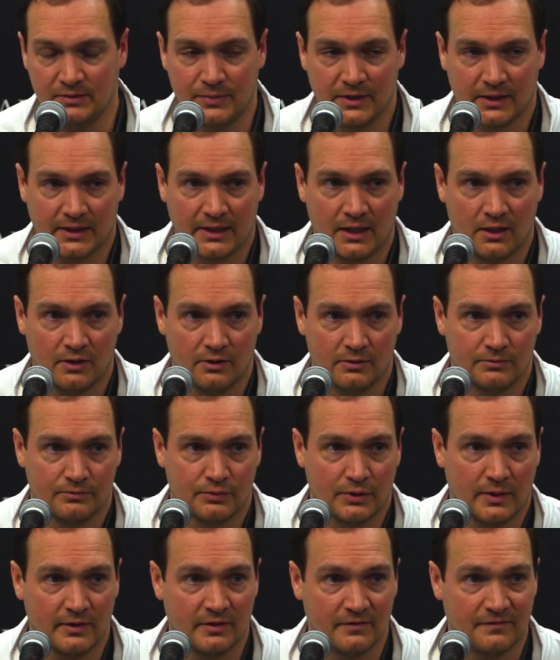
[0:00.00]
pick out
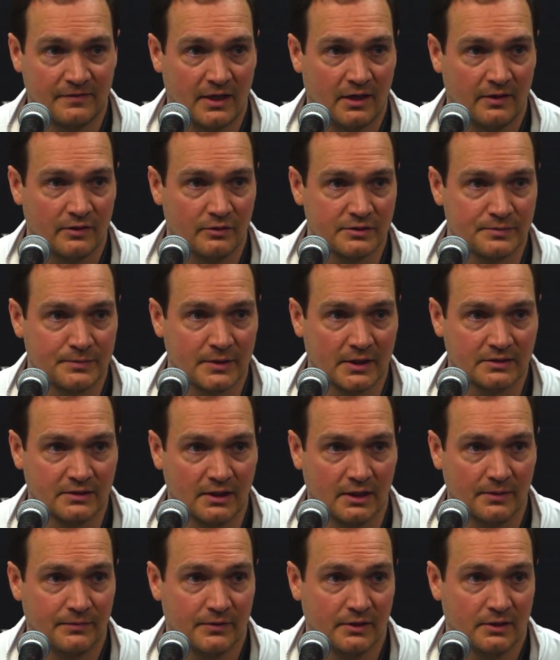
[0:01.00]
probably a foul that was picked
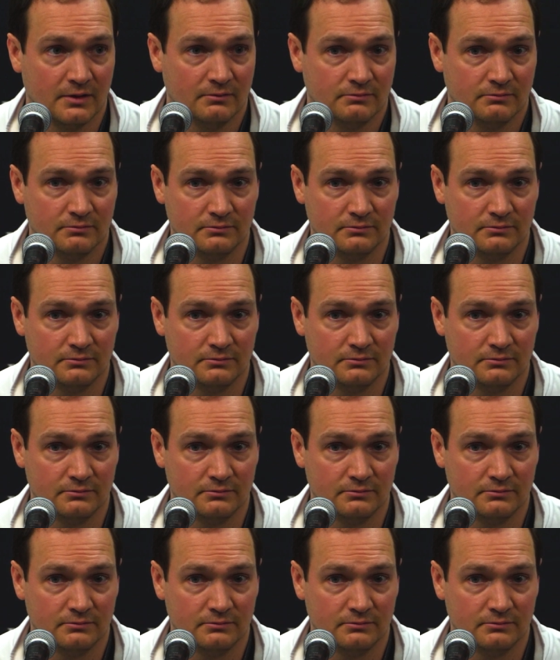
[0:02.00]
up that,